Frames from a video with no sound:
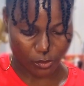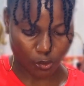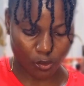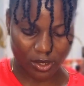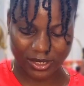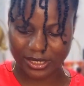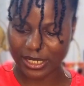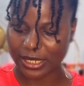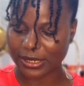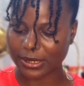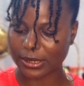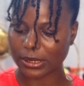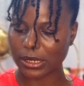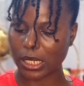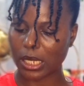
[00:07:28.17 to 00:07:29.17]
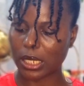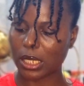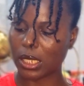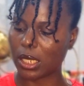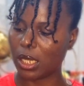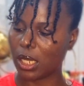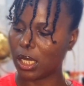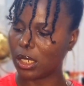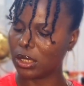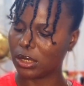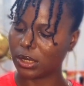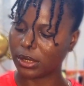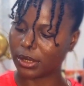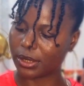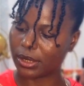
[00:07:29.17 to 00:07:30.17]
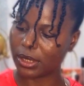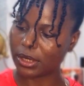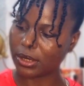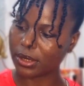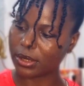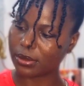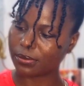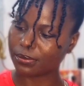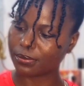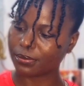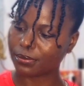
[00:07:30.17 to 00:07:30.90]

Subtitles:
what says inside here is this.